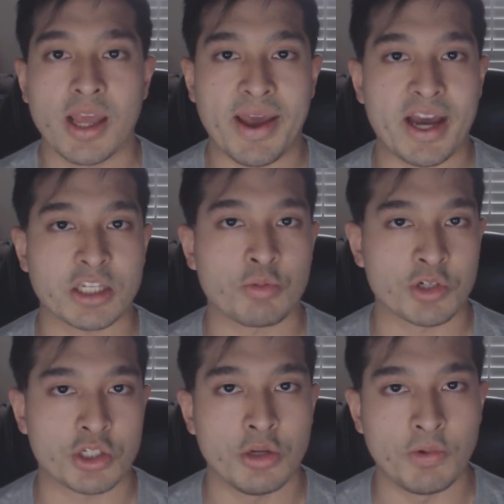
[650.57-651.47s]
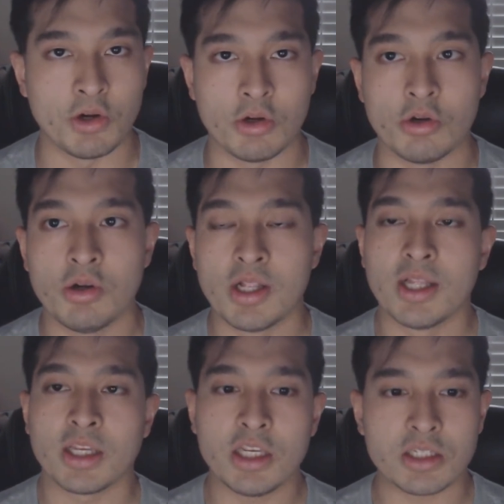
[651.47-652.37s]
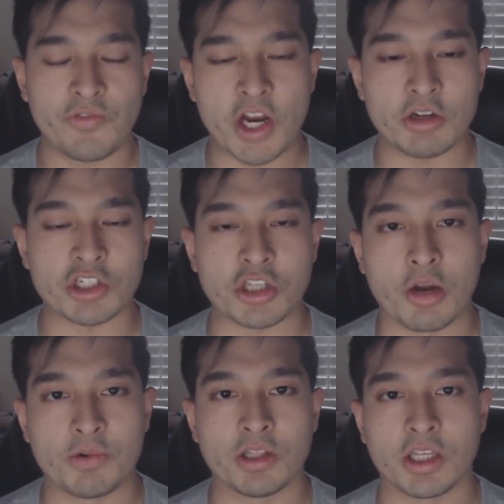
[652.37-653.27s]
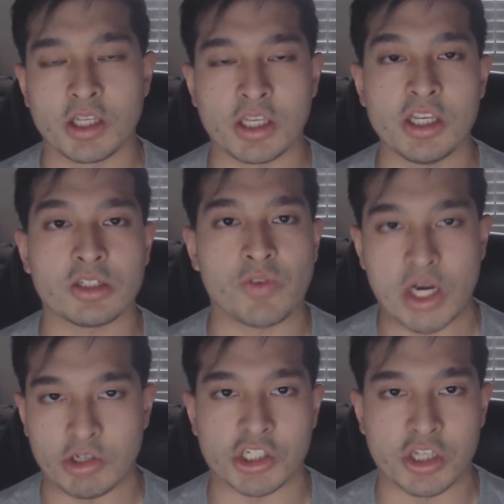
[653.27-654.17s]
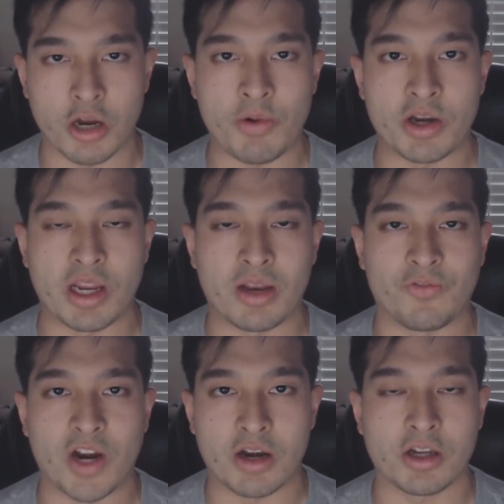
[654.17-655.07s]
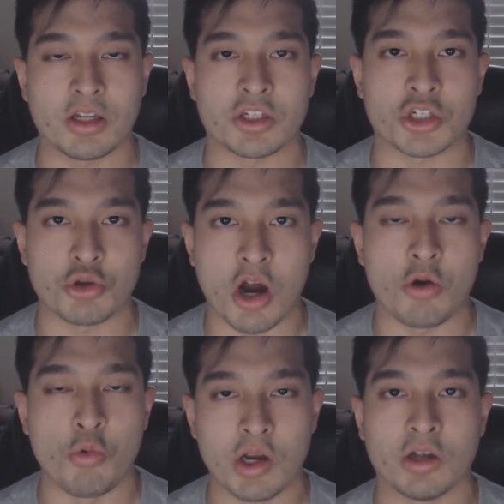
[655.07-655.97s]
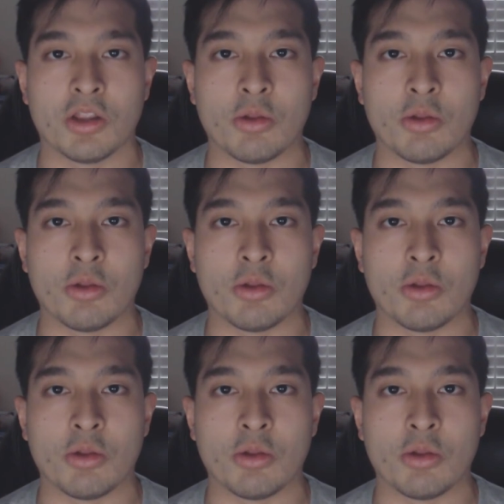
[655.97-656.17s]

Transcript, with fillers: As for Subaru, he's very stubbornly, he's very stubborn and very strong-willed,